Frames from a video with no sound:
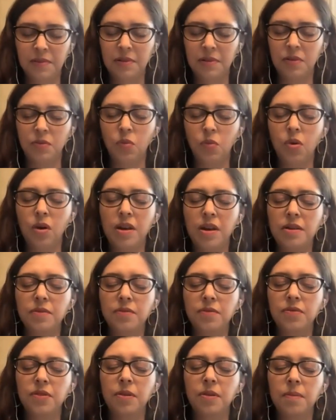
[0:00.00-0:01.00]

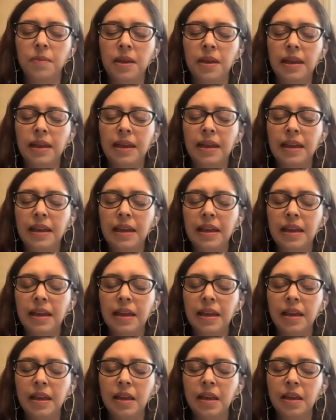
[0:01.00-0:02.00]
One for
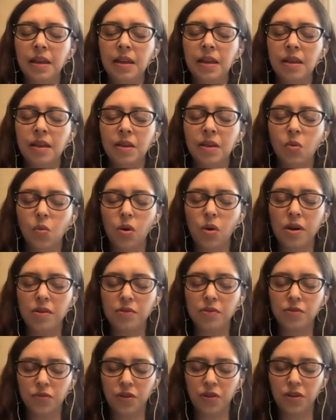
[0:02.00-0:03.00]
me,
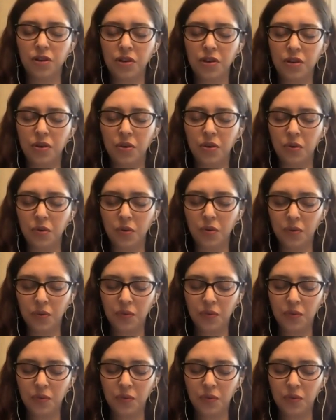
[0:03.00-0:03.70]
one for you.